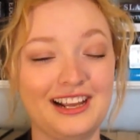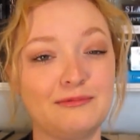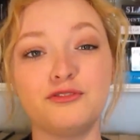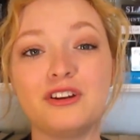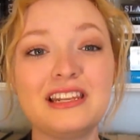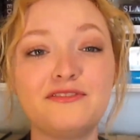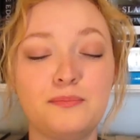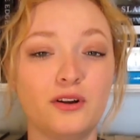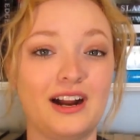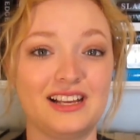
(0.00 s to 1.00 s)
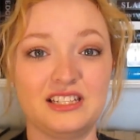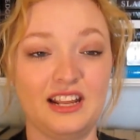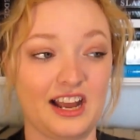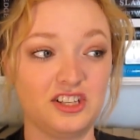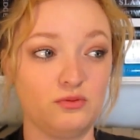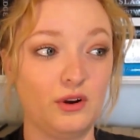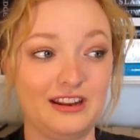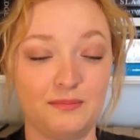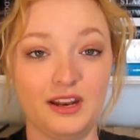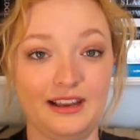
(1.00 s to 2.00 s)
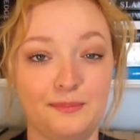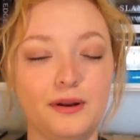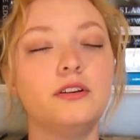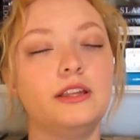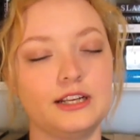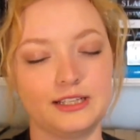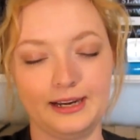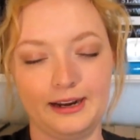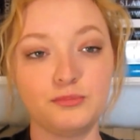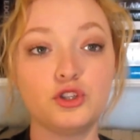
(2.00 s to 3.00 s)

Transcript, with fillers: and I'm afraid that if I procrastinate, I just won't end up getting it up, but I really need to get it up.